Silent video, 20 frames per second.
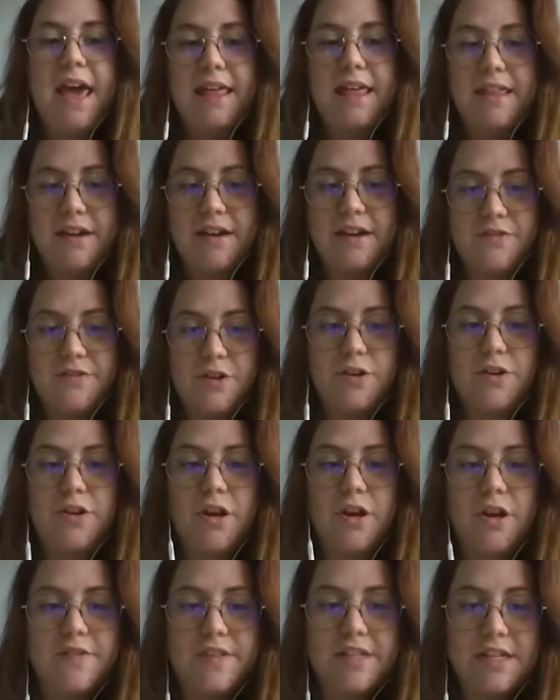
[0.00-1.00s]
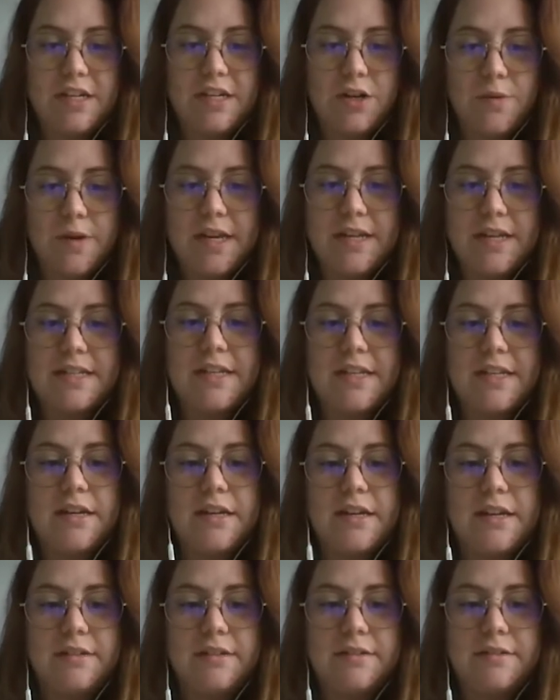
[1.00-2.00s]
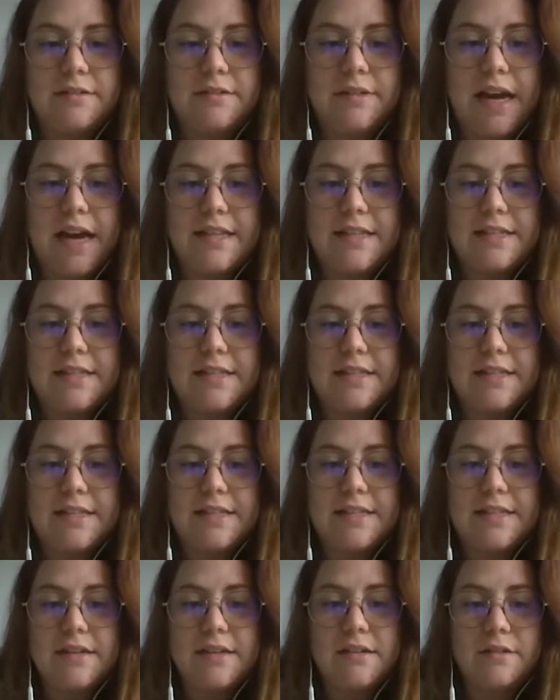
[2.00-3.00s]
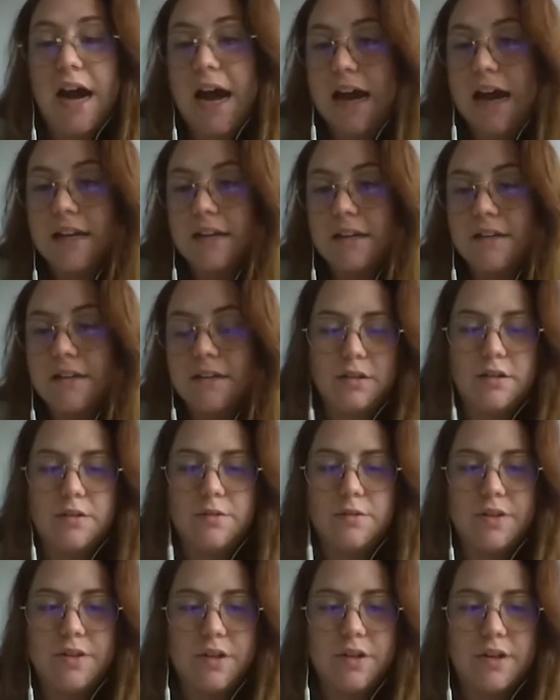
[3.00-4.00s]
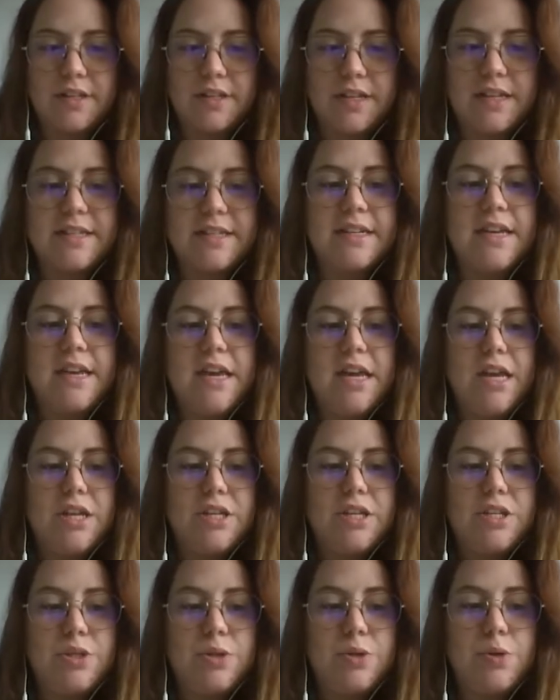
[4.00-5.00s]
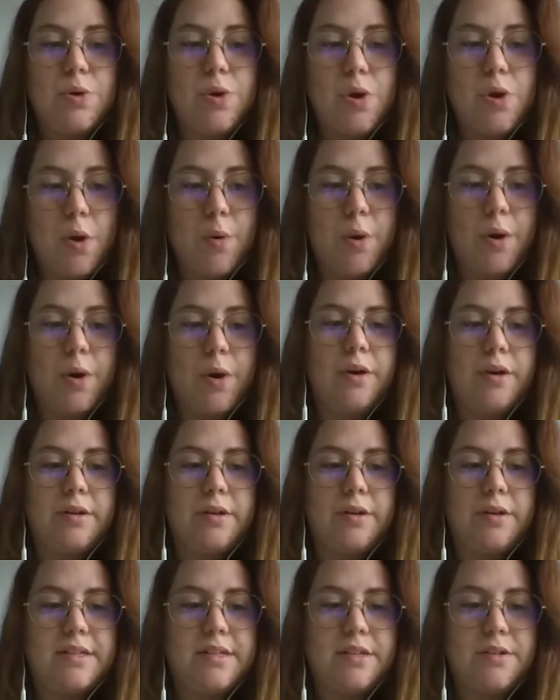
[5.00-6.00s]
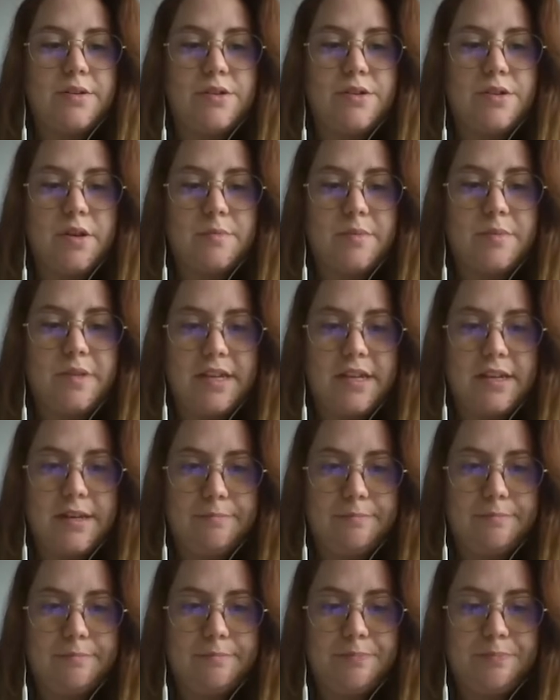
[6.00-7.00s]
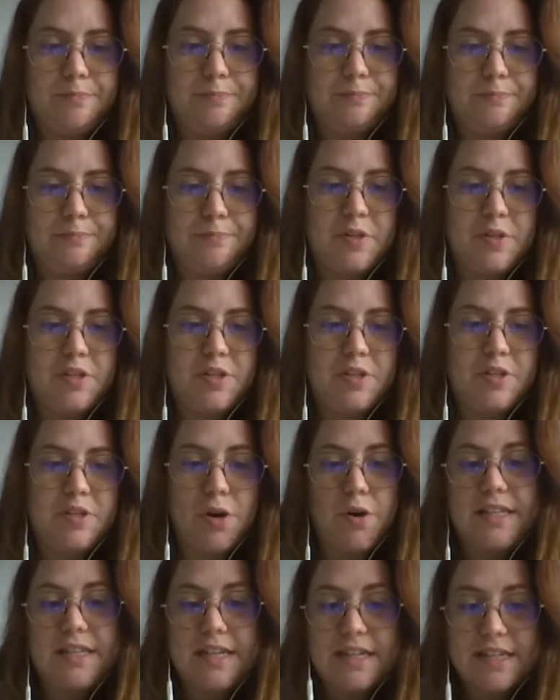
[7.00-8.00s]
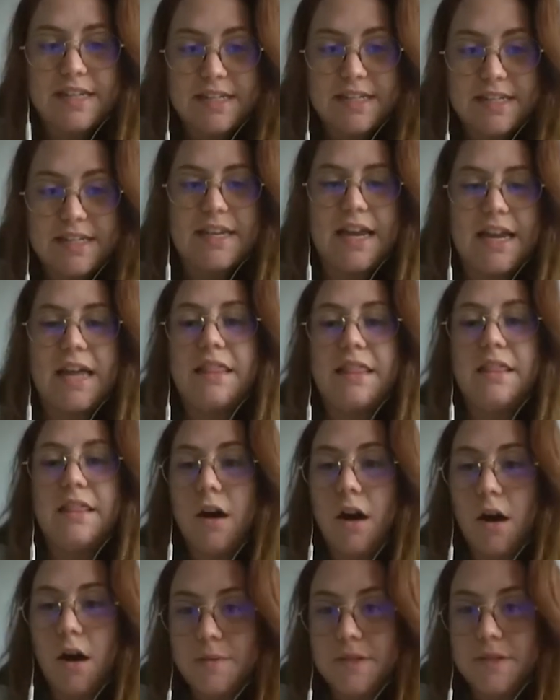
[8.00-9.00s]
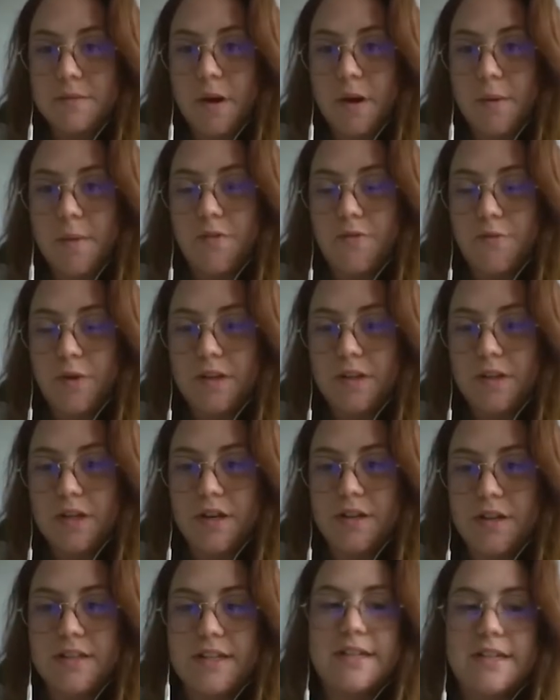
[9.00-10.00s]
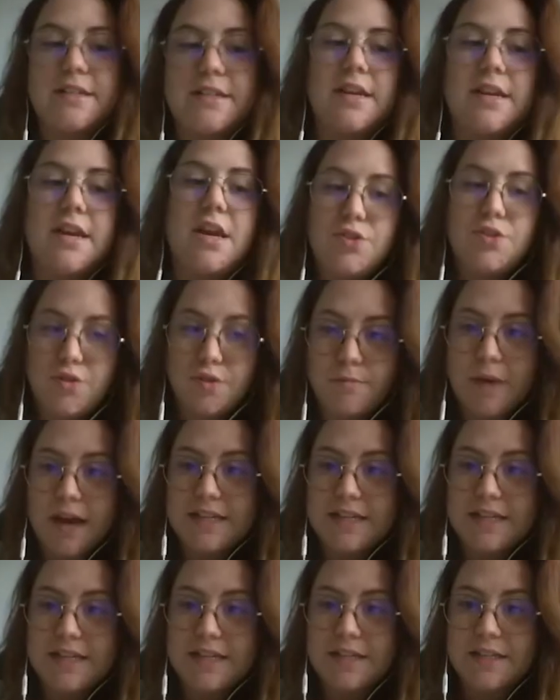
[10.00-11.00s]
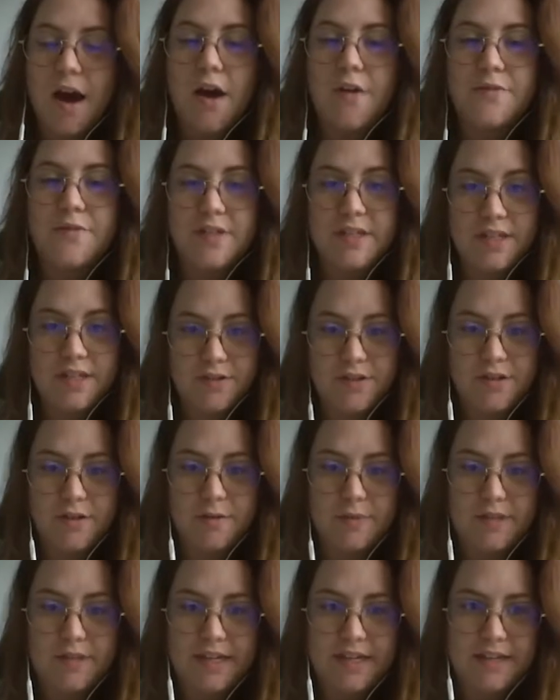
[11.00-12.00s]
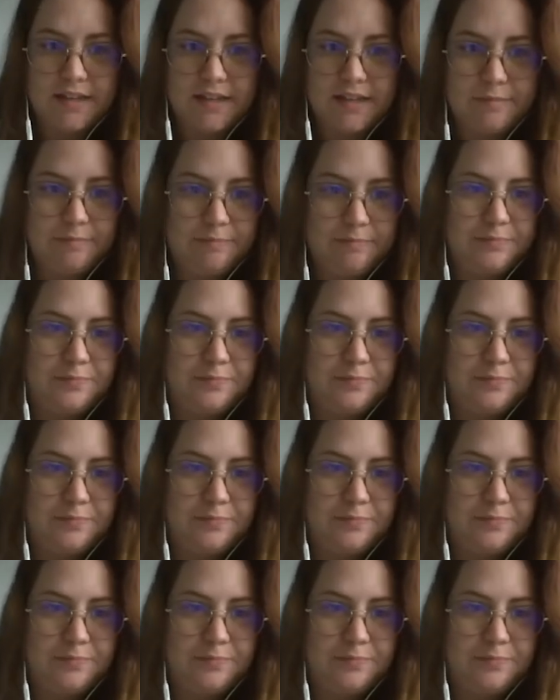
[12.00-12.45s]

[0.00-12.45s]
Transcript: And after, curve decrease at high water content to lower CO2 uptake. So it exists an optimum of water content to a maximum of CO2 uptake.